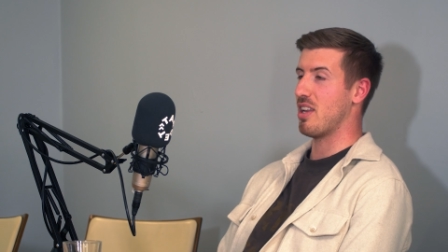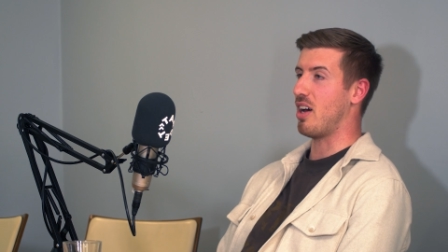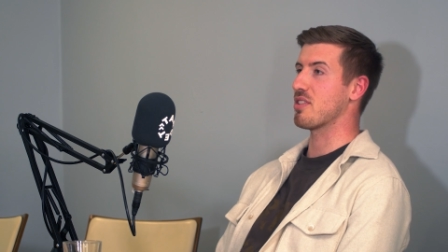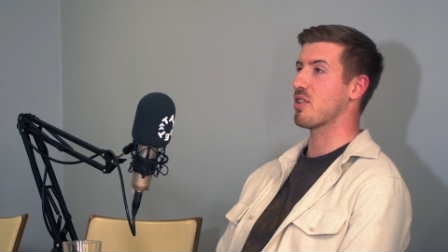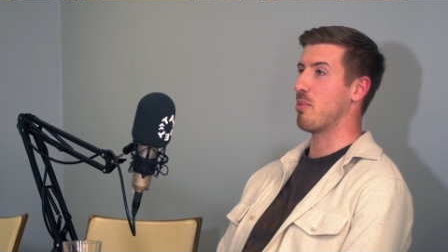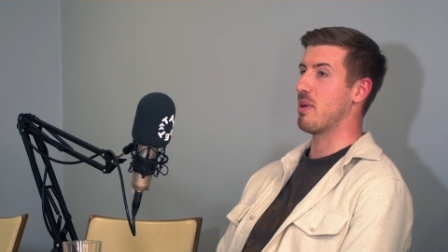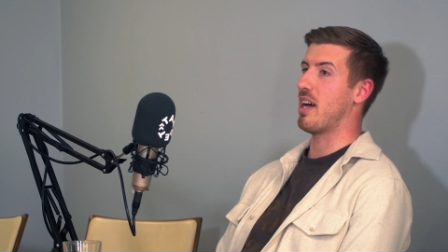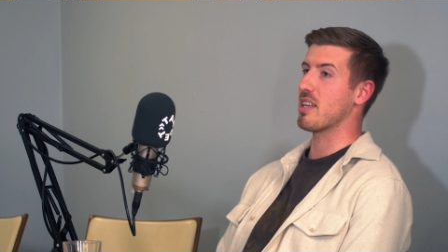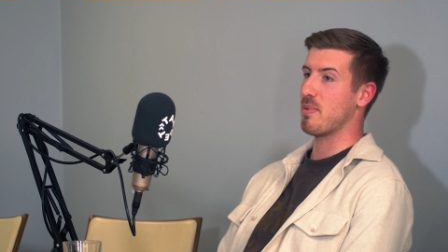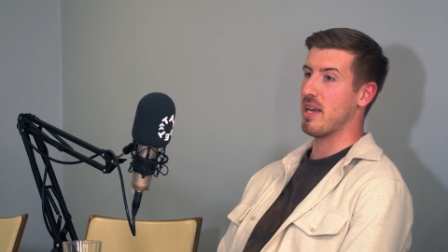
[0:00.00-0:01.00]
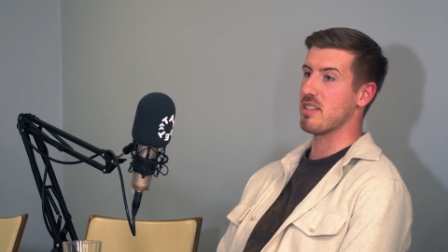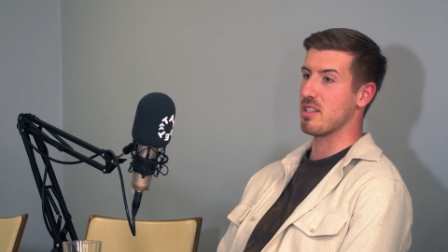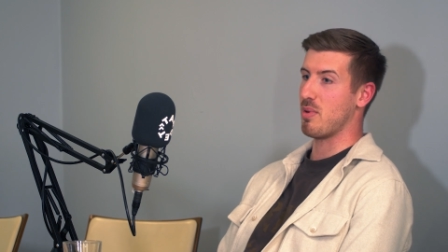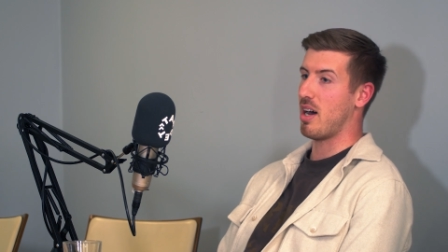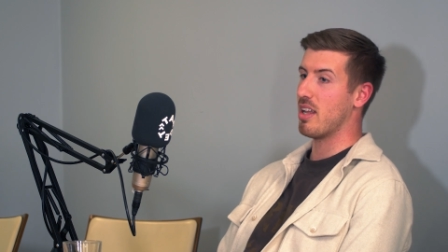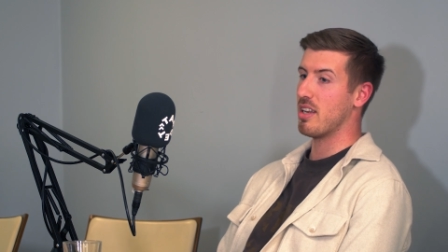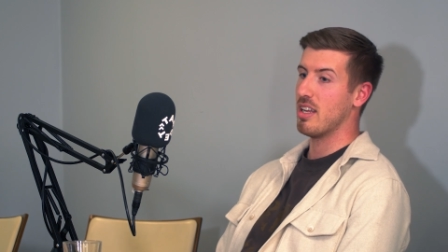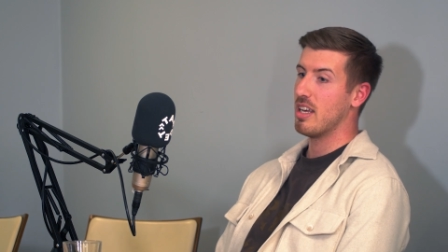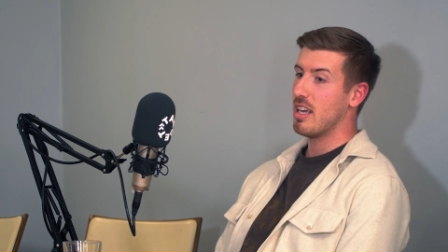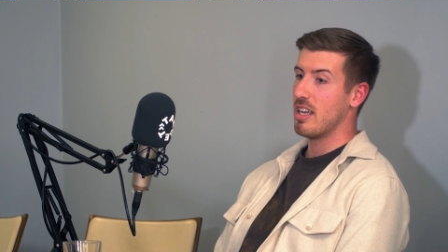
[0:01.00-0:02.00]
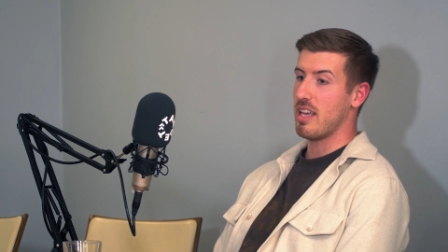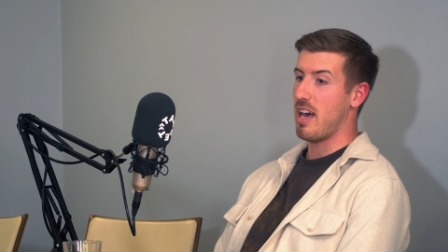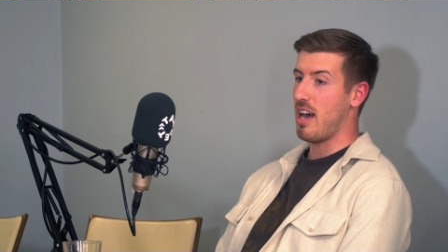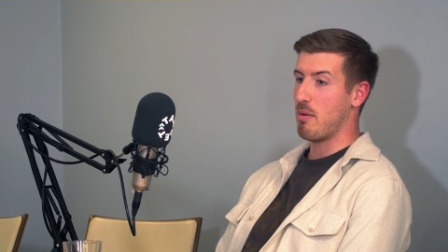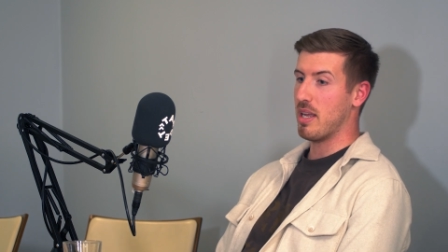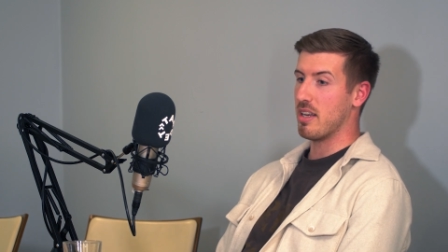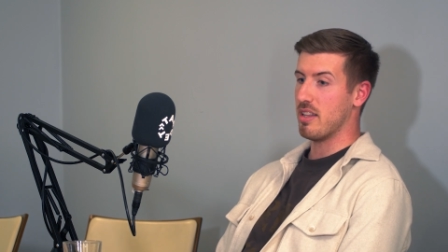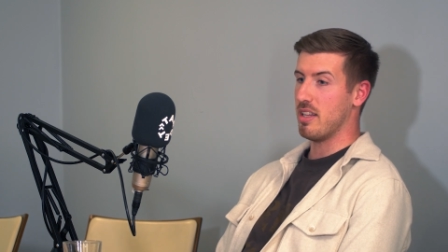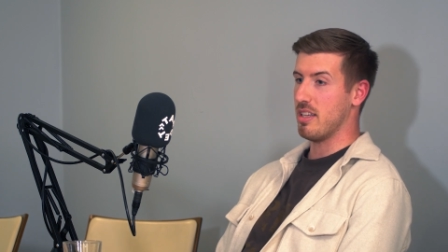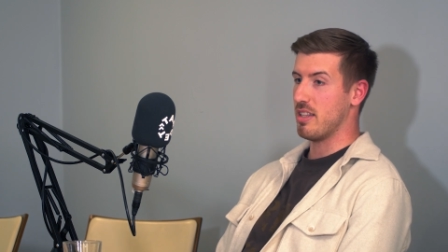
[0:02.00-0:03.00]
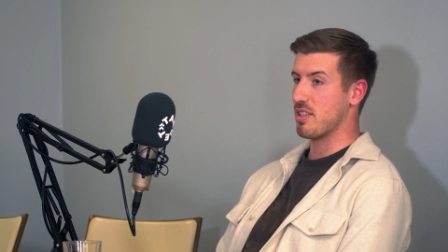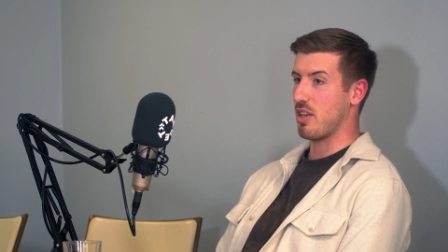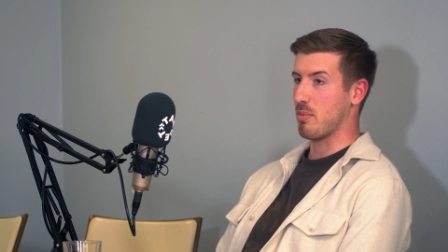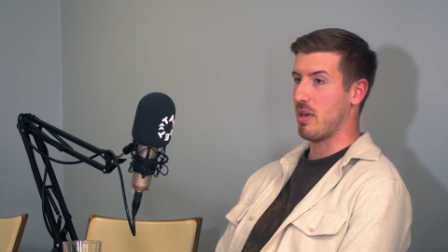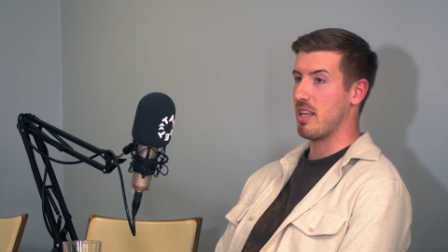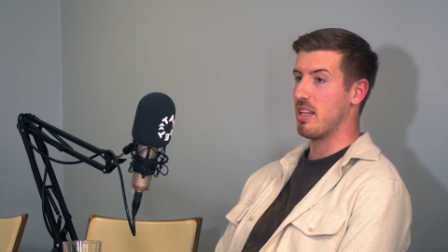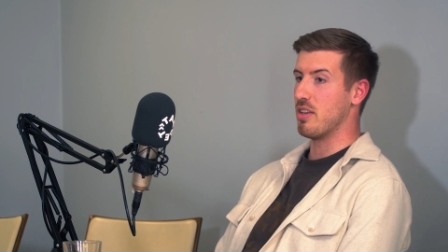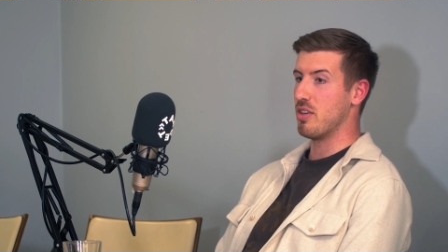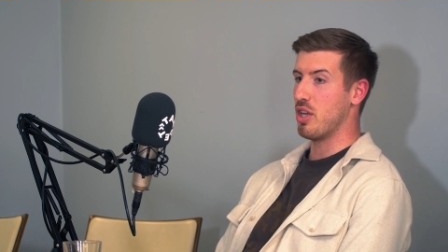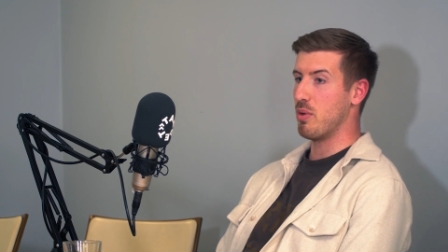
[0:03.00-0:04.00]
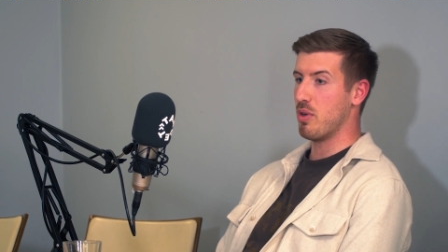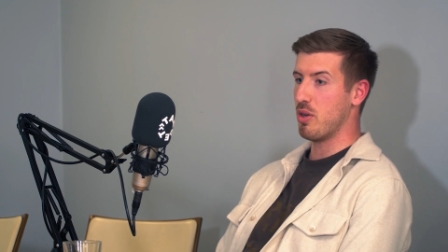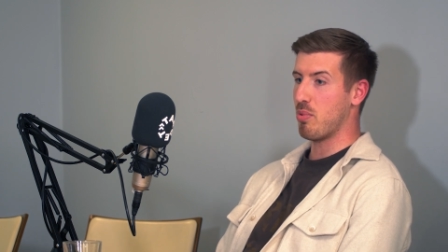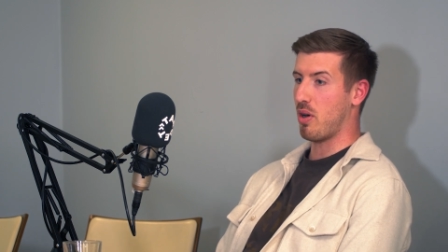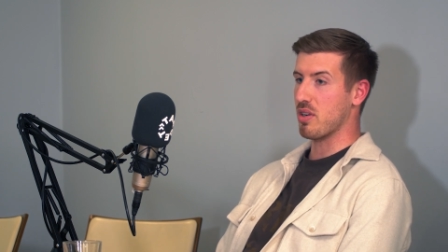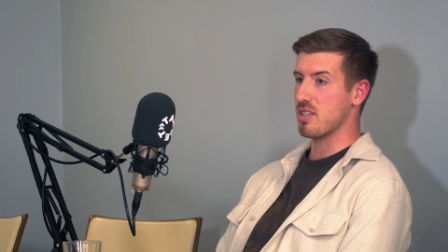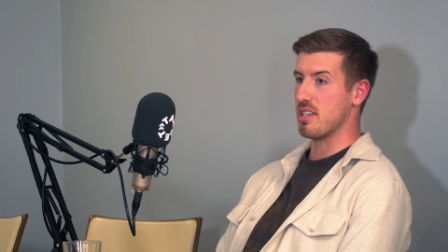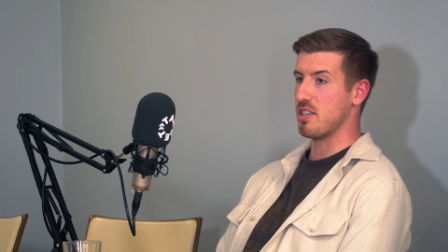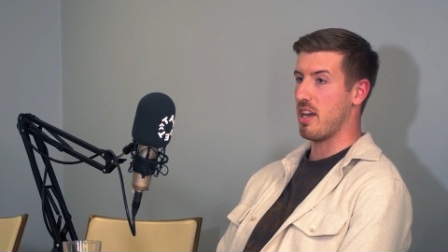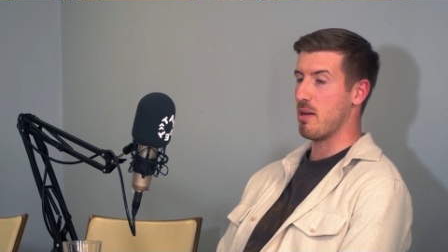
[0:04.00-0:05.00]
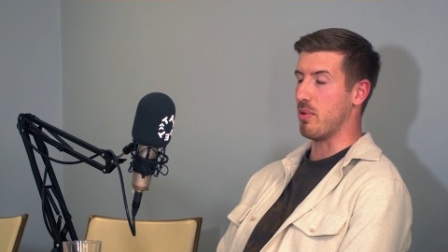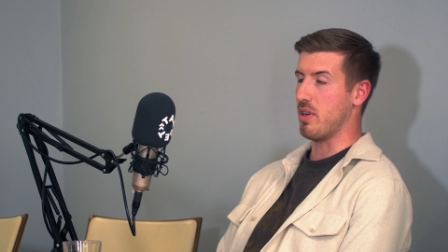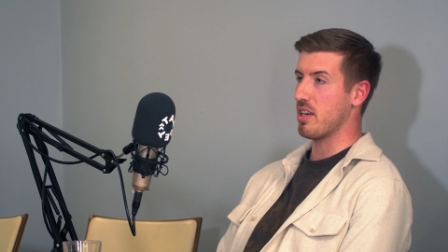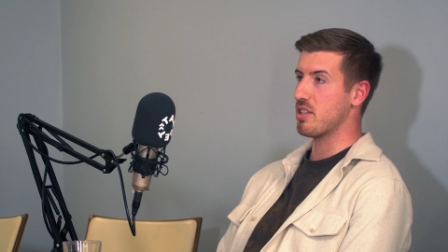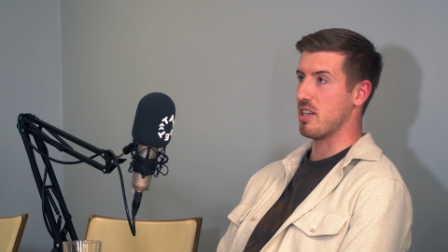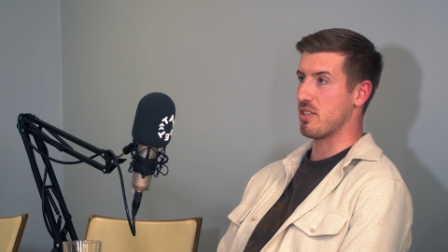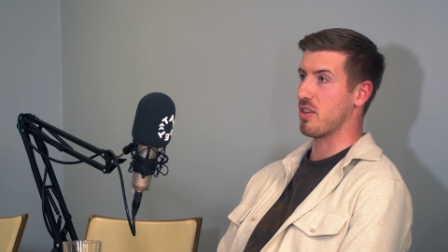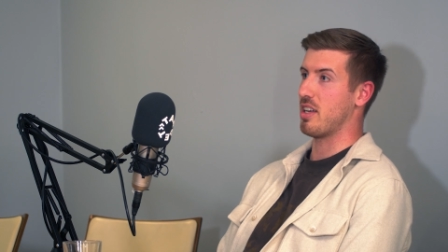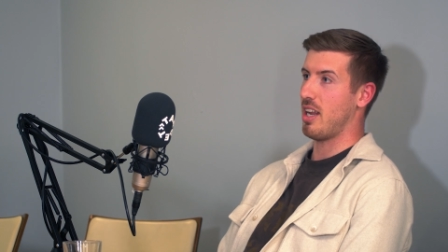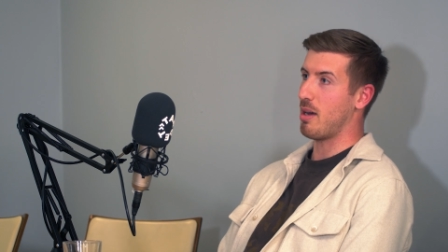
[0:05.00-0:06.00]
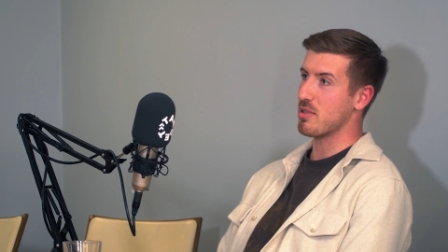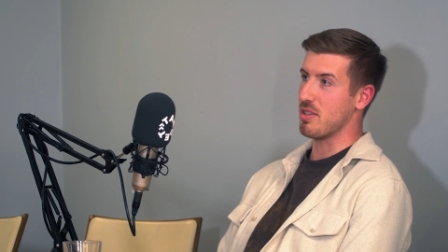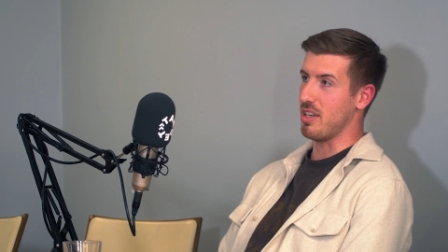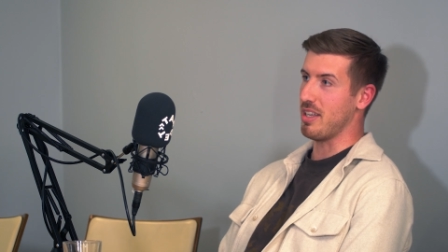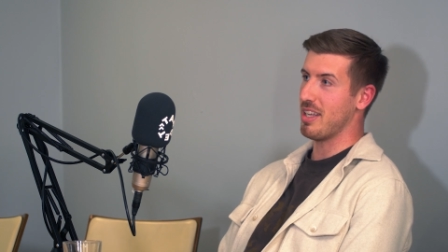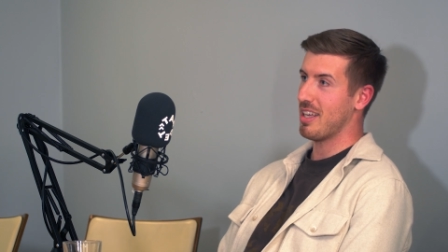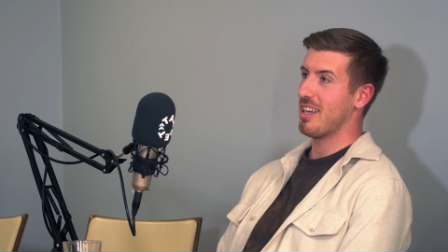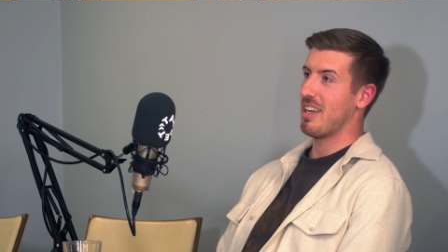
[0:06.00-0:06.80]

a lot to come in that space as well. And there's not going to be any new products this year, but next year's looking absolutely